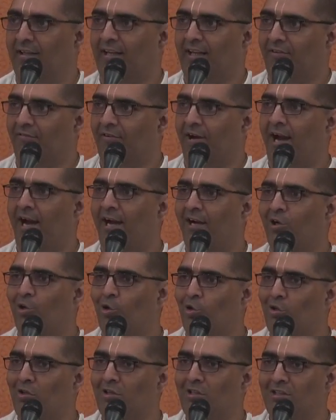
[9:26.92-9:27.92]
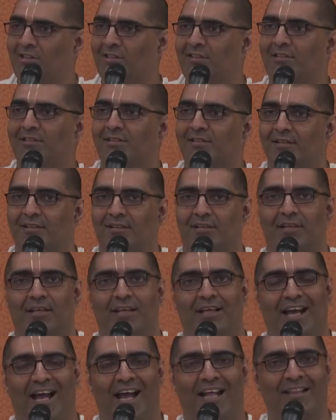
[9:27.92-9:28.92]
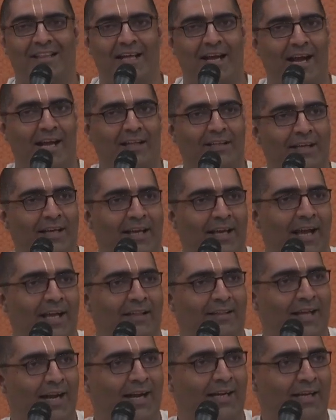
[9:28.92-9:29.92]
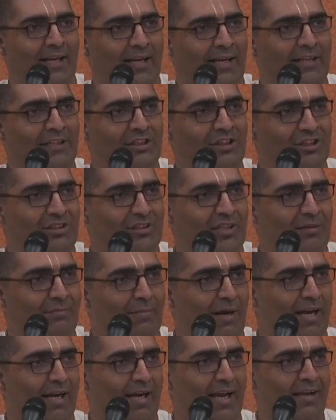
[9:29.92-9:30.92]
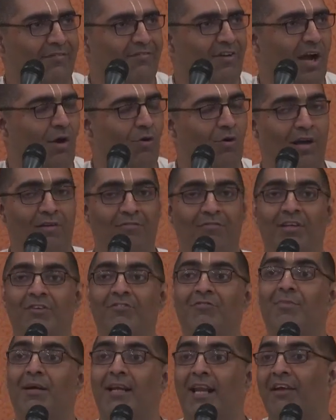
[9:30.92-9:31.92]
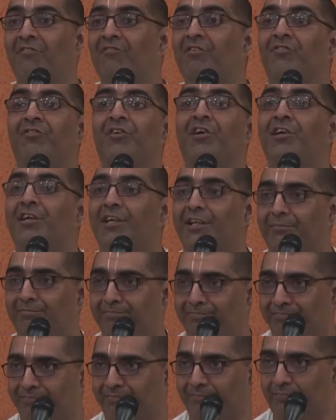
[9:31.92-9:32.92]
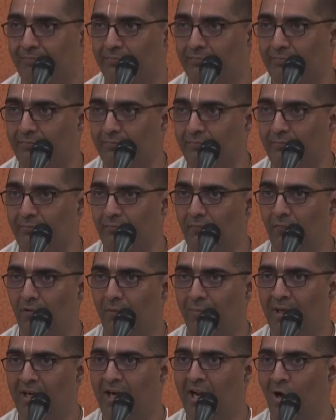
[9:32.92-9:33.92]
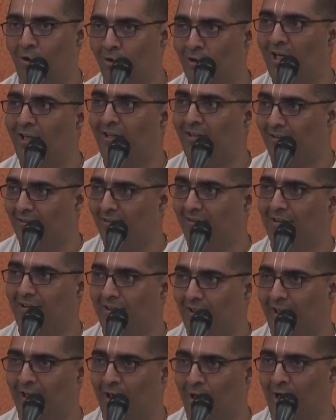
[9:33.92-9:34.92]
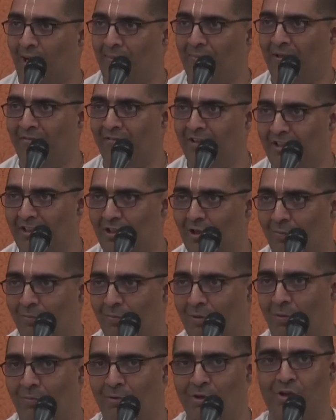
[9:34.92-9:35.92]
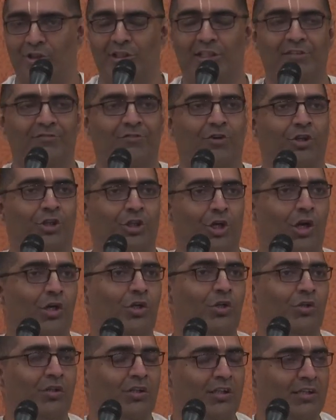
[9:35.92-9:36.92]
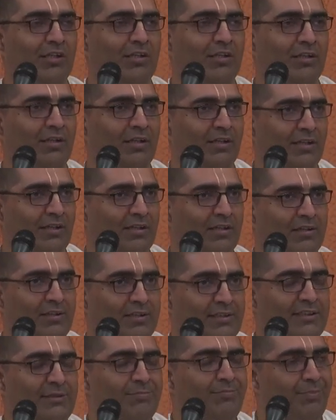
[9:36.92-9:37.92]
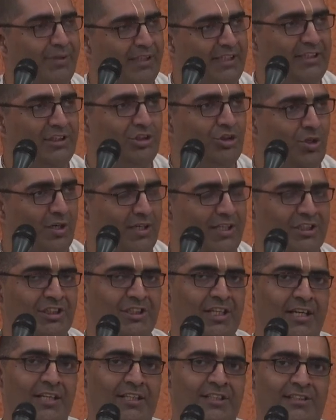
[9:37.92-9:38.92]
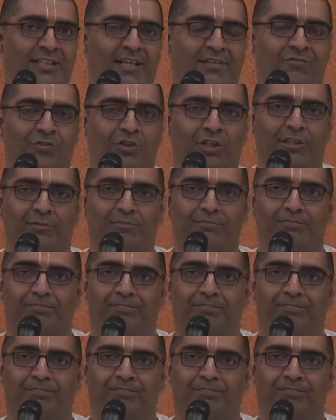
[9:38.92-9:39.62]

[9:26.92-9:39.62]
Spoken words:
If I had known this at that age in my life, I would have lived my life differently. But now that, you know, I'm giving the opportunity for y'all to learn this. Please do understand this carefully.